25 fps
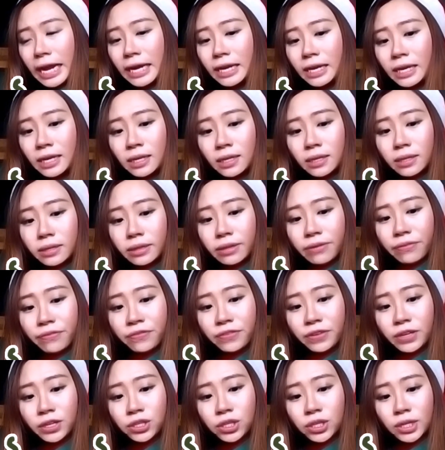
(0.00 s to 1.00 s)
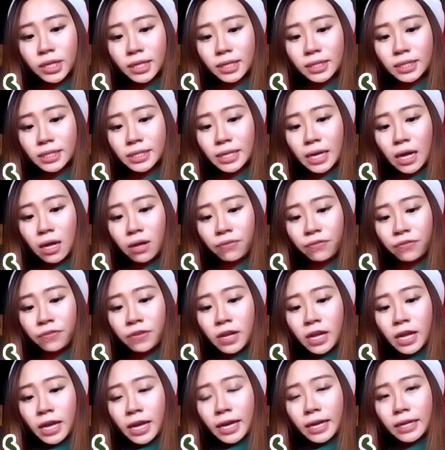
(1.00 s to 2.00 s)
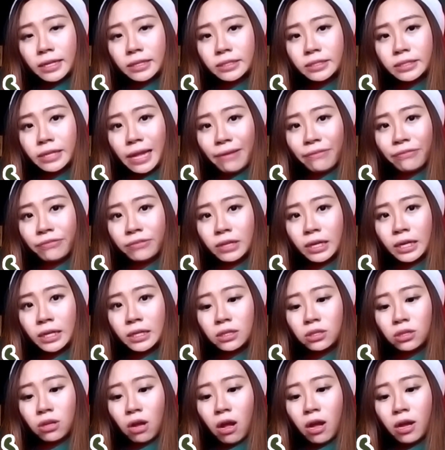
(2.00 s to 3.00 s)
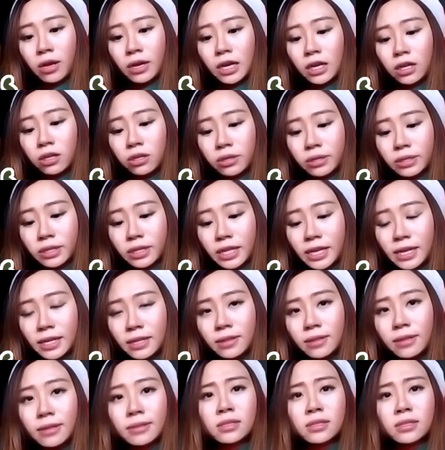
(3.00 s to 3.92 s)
Eating the fish itself is definitely not a good thing.